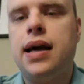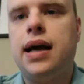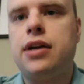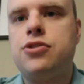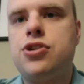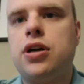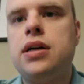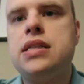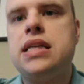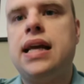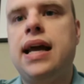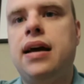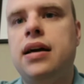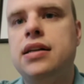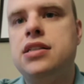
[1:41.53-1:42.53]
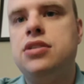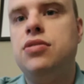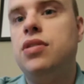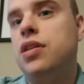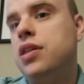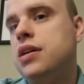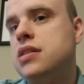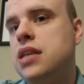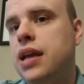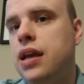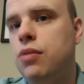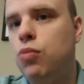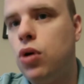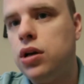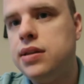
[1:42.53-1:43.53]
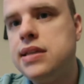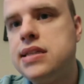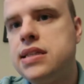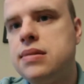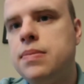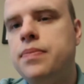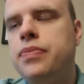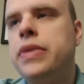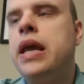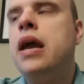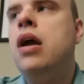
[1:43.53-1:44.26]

and tries to get her to do the things that he wants.